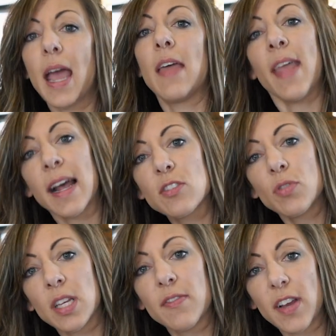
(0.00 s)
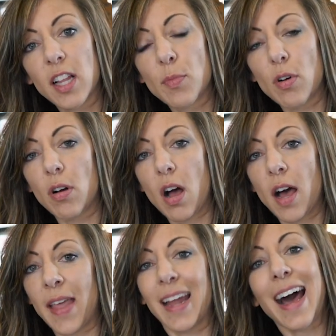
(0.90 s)
and that's only available
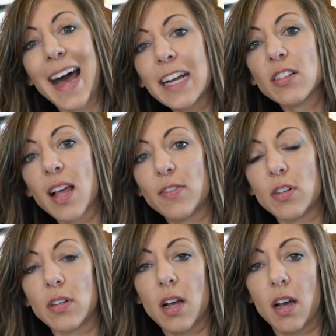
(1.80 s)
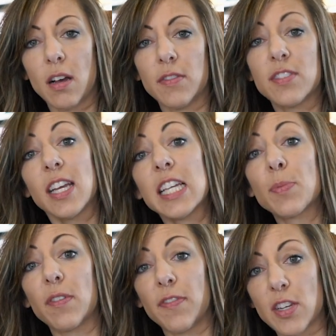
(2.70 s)
on that higher level of sales
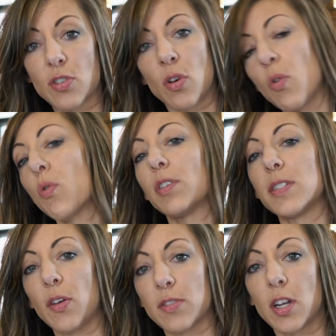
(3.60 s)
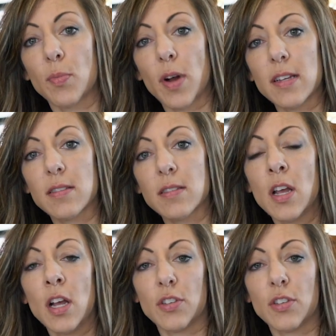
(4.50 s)
professional or sales enterprise.